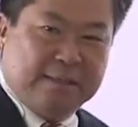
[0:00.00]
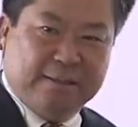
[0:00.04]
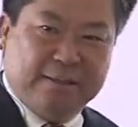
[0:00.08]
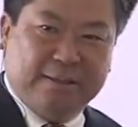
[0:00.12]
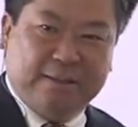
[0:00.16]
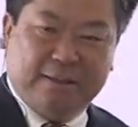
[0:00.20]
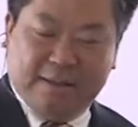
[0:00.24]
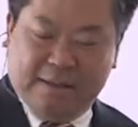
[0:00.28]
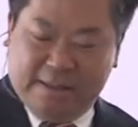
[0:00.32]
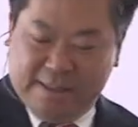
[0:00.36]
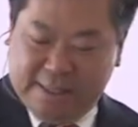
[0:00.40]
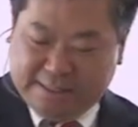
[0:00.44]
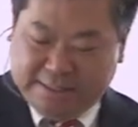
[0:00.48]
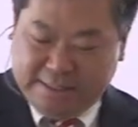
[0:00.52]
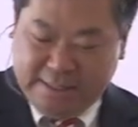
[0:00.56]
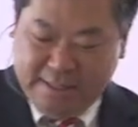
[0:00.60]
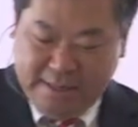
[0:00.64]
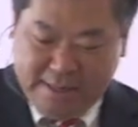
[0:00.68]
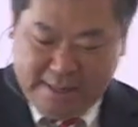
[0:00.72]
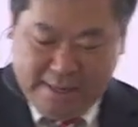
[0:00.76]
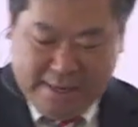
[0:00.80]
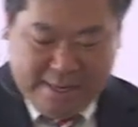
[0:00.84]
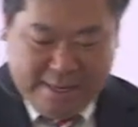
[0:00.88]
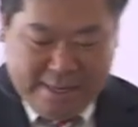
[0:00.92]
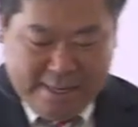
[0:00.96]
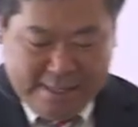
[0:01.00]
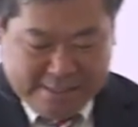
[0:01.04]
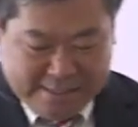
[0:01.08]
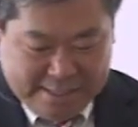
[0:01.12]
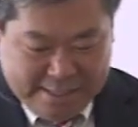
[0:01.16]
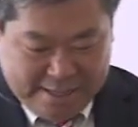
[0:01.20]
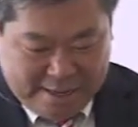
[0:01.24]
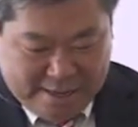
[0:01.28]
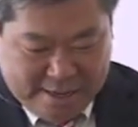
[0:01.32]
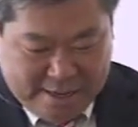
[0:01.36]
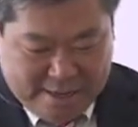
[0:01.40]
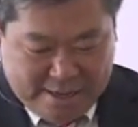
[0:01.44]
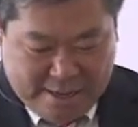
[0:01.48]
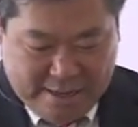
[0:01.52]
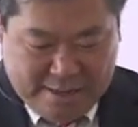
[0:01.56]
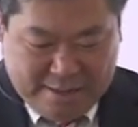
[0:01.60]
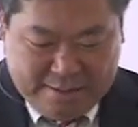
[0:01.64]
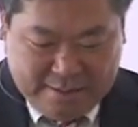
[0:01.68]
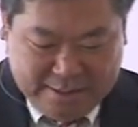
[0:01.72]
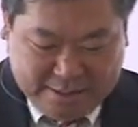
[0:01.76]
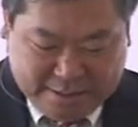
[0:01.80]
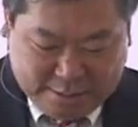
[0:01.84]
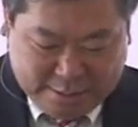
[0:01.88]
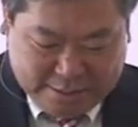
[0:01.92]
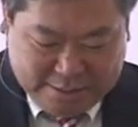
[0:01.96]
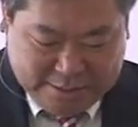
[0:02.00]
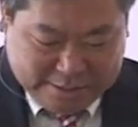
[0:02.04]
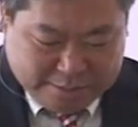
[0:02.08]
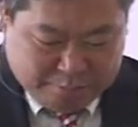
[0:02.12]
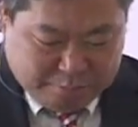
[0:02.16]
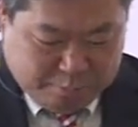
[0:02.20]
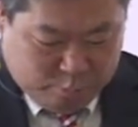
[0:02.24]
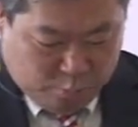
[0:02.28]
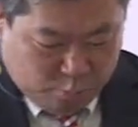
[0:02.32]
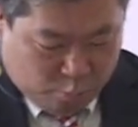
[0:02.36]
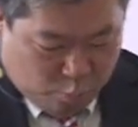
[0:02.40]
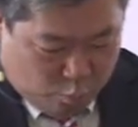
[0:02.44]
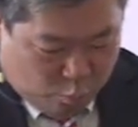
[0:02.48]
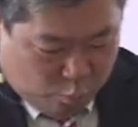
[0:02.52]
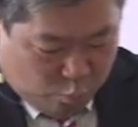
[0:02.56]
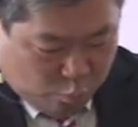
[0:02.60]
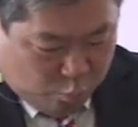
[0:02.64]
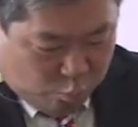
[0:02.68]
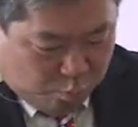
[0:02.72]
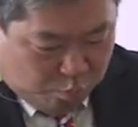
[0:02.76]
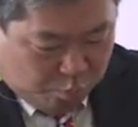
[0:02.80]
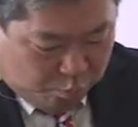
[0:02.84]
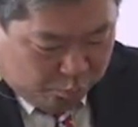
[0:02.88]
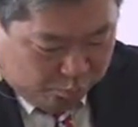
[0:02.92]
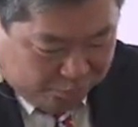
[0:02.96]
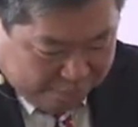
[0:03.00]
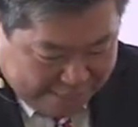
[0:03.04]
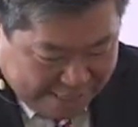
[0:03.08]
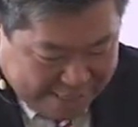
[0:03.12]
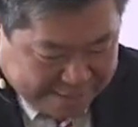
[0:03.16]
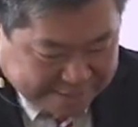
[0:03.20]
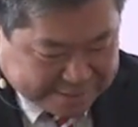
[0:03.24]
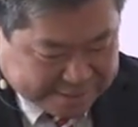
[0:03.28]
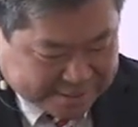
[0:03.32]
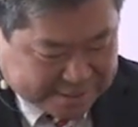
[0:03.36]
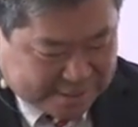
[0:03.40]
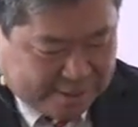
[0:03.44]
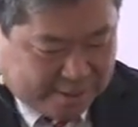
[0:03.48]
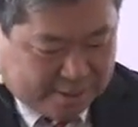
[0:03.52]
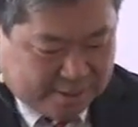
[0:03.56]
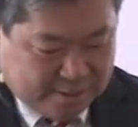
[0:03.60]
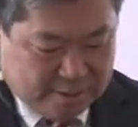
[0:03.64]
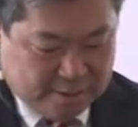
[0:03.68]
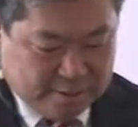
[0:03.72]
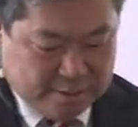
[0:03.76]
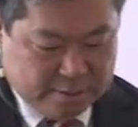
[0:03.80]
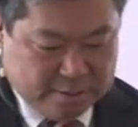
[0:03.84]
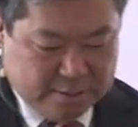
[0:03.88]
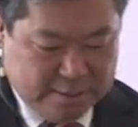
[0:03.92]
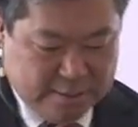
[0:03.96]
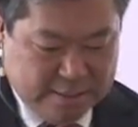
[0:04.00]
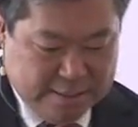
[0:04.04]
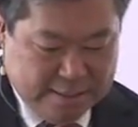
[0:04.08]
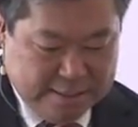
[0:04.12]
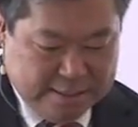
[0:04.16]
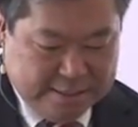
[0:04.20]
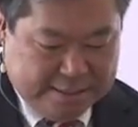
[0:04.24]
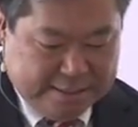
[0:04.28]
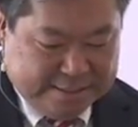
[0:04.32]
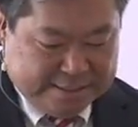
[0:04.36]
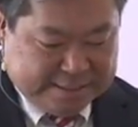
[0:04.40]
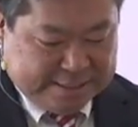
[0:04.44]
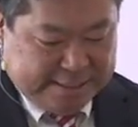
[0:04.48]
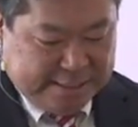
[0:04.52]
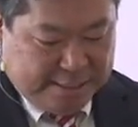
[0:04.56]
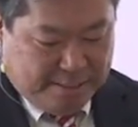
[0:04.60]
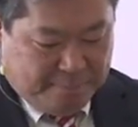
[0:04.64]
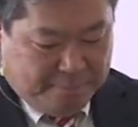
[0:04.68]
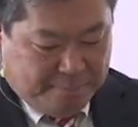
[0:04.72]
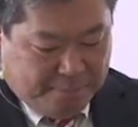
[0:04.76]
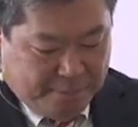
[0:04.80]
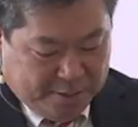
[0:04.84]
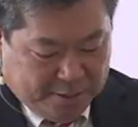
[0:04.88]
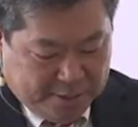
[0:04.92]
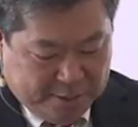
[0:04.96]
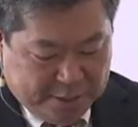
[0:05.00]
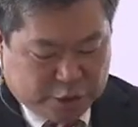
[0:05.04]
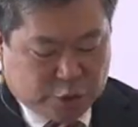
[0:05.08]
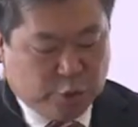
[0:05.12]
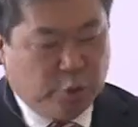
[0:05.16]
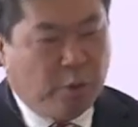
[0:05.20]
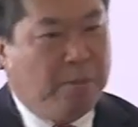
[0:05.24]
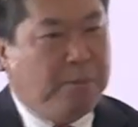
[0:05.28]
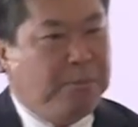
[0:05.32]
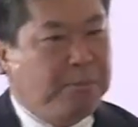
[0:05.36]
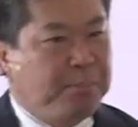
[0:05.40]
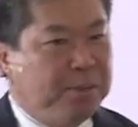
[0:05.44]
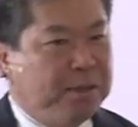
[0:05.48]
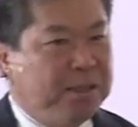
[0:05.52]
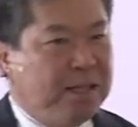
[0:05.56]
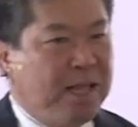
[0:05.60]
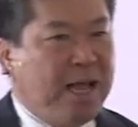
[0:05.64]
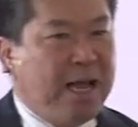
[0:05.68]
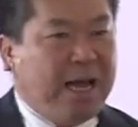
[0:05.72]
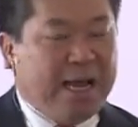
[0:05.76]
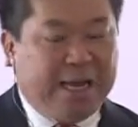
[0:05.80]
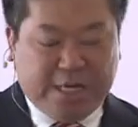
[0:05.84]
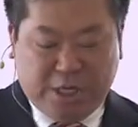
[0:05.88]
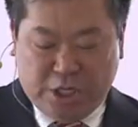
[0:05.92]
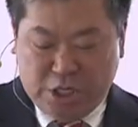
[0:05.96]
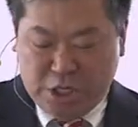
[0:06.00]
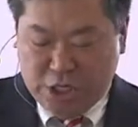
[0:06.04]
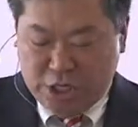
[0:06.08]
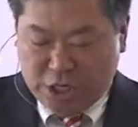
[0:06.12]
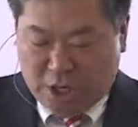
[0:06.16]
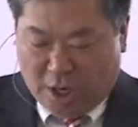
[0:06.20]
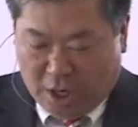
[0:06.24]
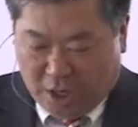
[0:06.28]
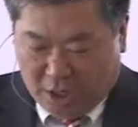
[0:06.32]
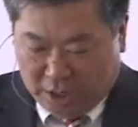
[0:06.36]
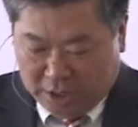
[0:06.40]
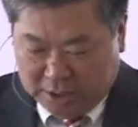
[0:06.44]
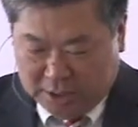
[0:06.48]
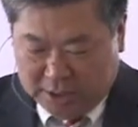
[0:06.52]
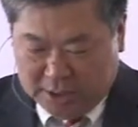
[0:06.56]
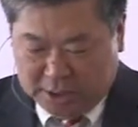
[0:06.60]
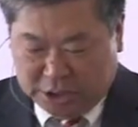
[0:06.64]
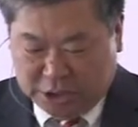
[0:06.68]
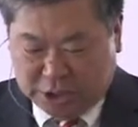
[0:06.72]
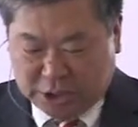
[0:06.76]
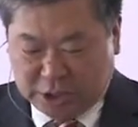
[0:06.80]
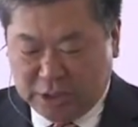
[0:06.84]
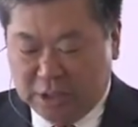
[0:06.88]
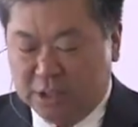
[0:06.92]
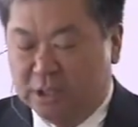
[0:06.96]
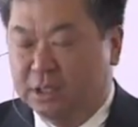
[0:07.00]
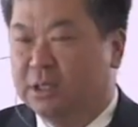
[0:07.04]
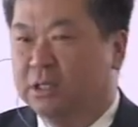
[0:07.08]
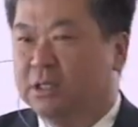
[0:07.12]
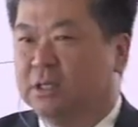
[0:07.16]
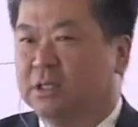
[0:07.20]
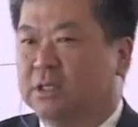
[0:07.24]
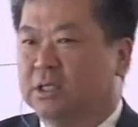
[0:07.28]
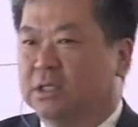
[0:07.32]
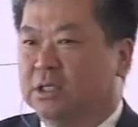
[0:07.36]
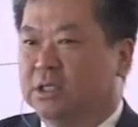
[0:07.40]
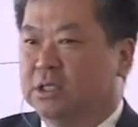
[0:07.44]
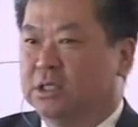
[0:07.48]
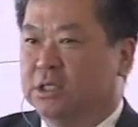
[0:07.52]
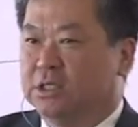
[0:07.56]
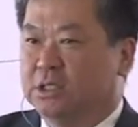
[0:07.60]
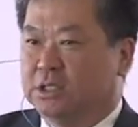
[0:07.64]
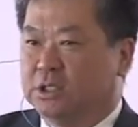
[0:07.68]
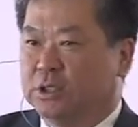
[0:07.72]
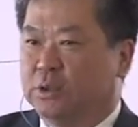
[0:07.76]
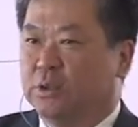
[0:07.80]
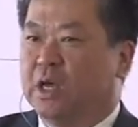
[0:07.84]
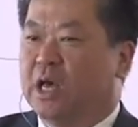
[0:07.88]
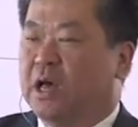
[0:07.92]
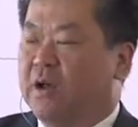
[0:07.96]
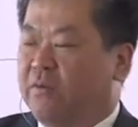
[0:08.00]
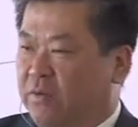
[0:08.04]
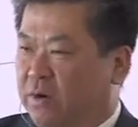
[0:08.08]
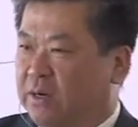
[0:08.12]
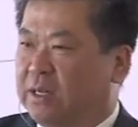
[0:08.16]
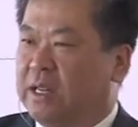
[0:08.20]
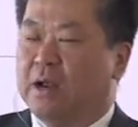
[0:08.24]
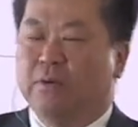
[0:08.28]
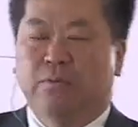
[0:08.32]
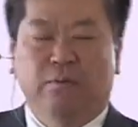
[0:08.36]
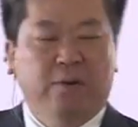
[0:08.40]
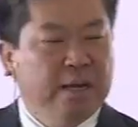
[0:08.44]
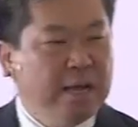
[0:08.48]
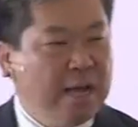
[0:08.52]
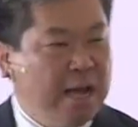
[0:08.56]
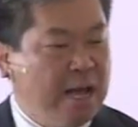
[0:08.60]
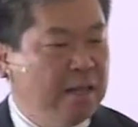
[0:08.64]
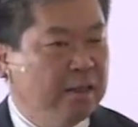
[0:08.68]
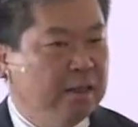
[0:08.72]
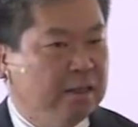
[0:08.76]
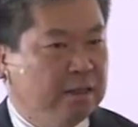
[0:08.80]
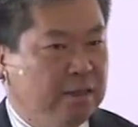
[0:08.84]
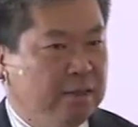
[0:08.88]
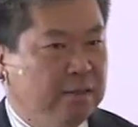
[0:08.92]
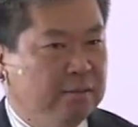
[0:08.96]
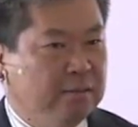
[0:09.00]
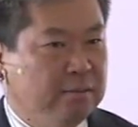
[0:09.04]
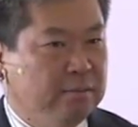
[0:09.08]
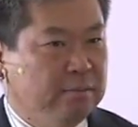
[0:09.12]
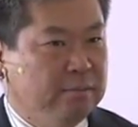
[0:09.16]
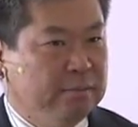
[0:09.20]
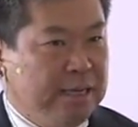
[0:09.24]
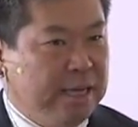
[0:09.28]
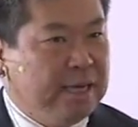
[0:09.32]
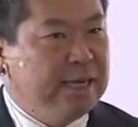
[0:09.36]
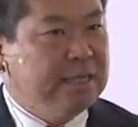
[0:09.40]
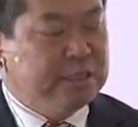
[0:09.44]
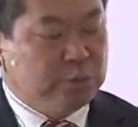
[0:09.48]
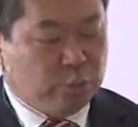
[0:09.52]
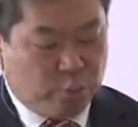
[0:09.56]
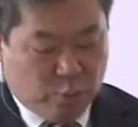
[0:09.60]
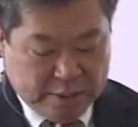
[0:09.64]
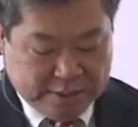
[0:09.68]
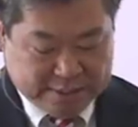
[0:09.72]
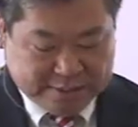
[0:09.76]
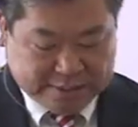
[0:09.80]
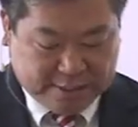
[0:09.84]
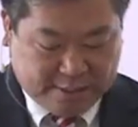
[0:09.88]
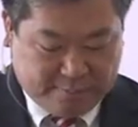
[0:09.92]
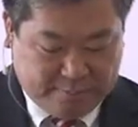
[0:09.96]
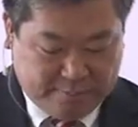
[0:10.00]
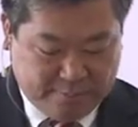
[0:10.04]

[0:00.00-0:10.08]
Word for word: And, it's, and, it's, and, and this, this blessing is the ability to apply knowledge to everyday reality. That is wisdom.